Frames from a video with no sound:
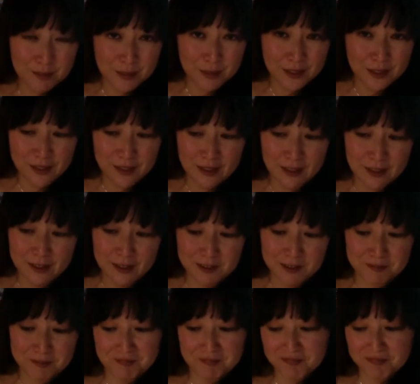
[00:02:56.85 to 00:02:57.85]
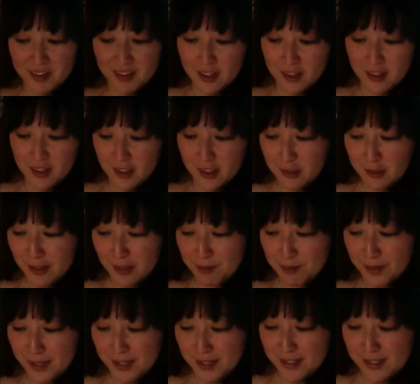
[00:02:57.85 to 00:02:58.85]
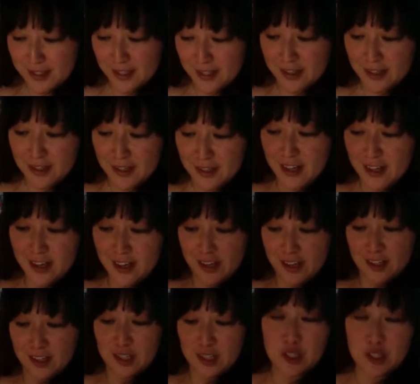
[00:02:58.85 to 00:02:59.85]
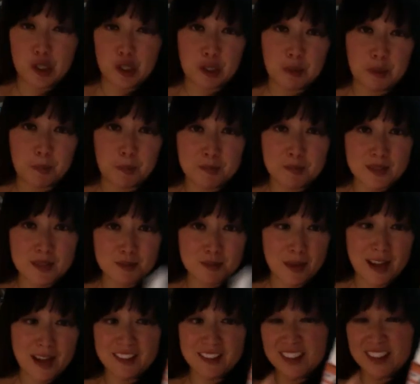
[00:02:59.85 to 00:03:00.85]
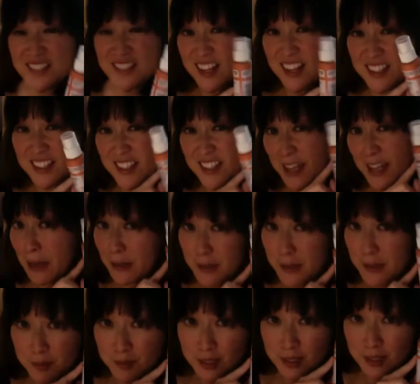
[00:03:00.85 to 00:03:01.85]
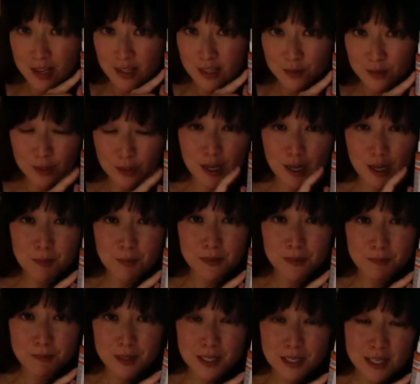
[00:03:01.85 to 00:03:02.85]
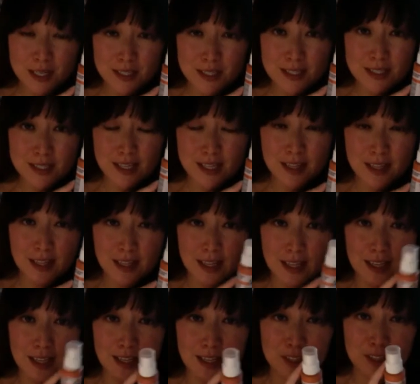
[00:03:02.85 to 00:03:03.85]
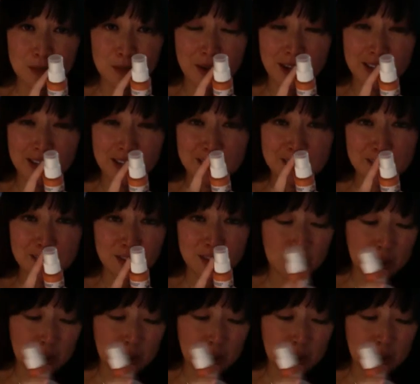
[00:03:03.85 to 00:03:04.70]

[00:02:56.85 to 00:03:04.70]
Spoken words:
But you know, that being said, you know, you could buy these on sale sometimes for a couple of bucks, and then you buy the, you know,